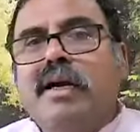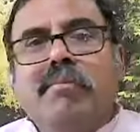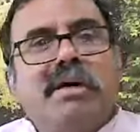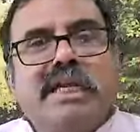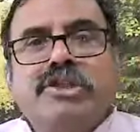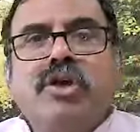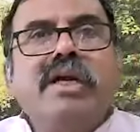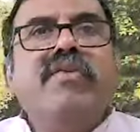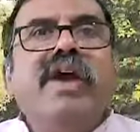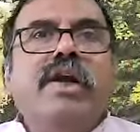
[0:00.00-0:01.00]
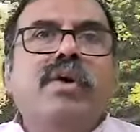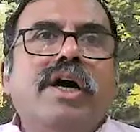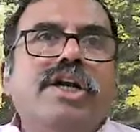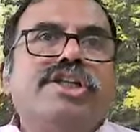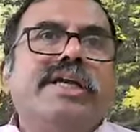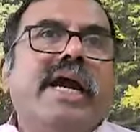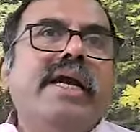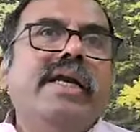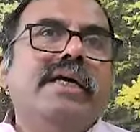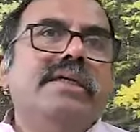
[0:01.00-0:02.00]
but that's not the way to understand
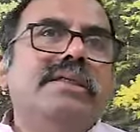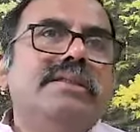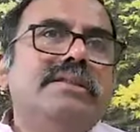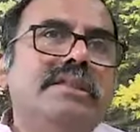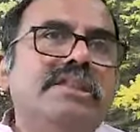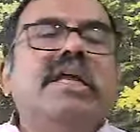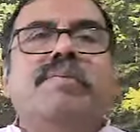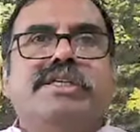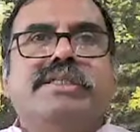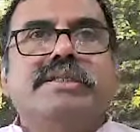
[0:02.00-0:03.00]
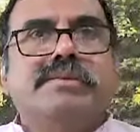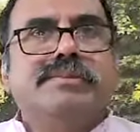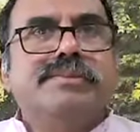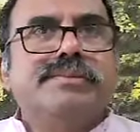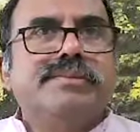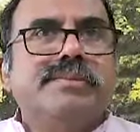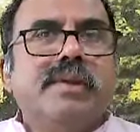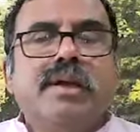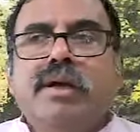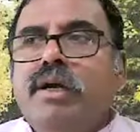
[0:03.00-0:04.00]
the scriptures.
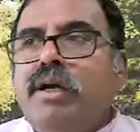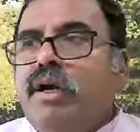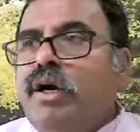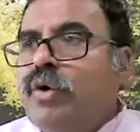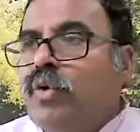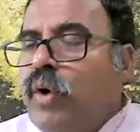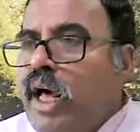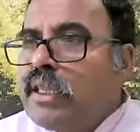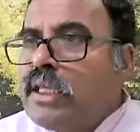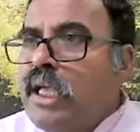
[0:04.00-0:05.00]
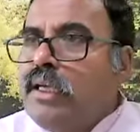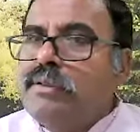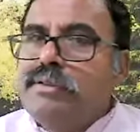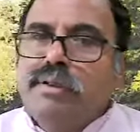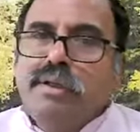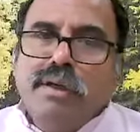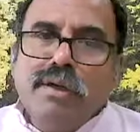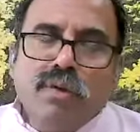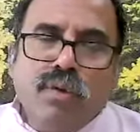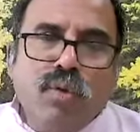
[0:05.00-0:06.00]
Rudartha,
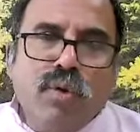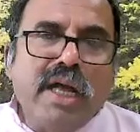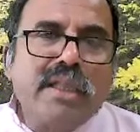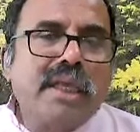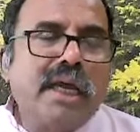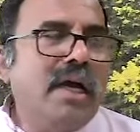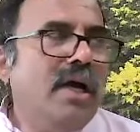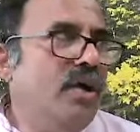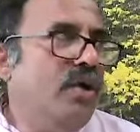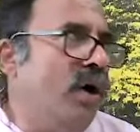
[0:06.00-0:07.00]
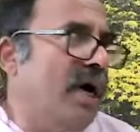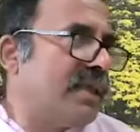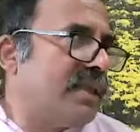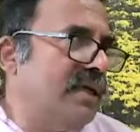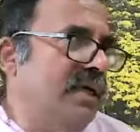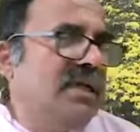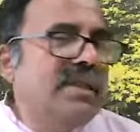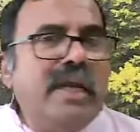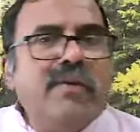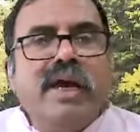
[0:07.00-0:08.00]
gudartha, yogartha.
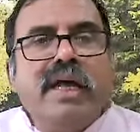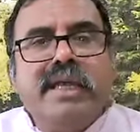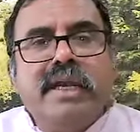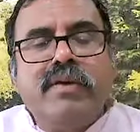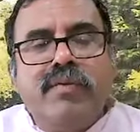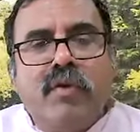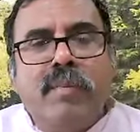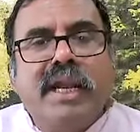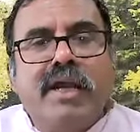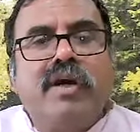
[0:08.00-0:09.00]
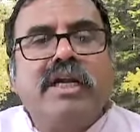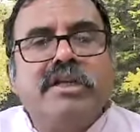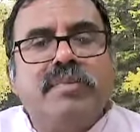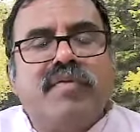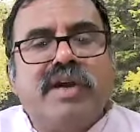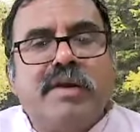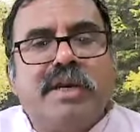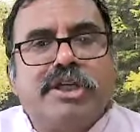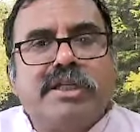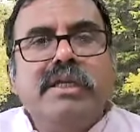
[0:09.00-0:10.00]
Then if women are not eligible for
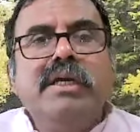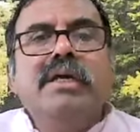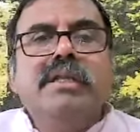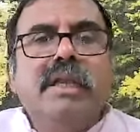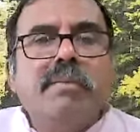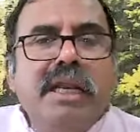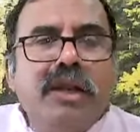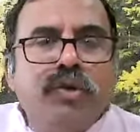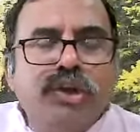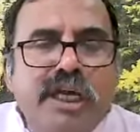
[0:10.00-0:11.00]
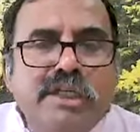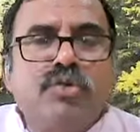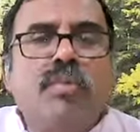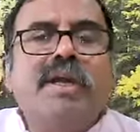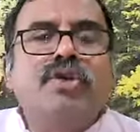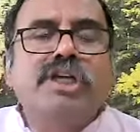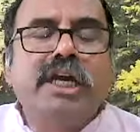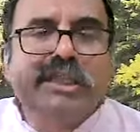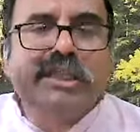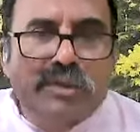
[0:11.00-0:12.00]
liberation, then many rishis,
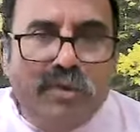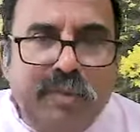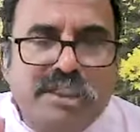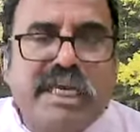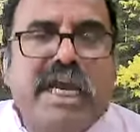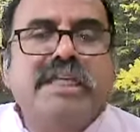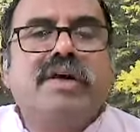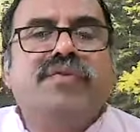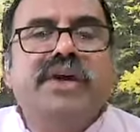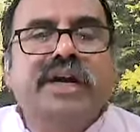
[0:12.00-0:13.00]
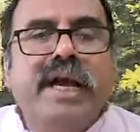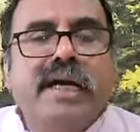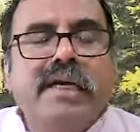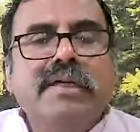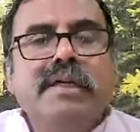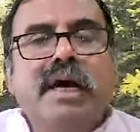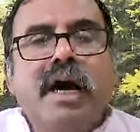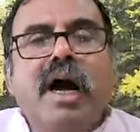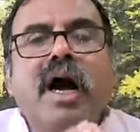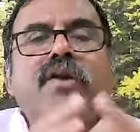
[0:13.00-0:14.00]
women saints of India
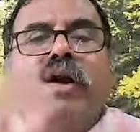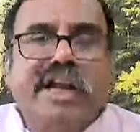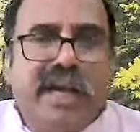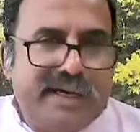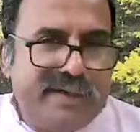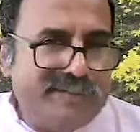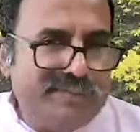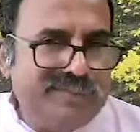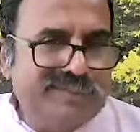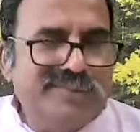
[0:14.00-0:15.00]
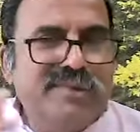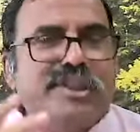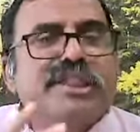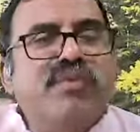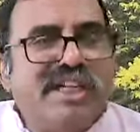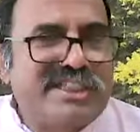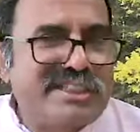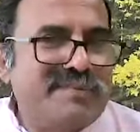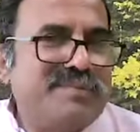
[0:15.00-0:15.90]
are not enlightened, which is false.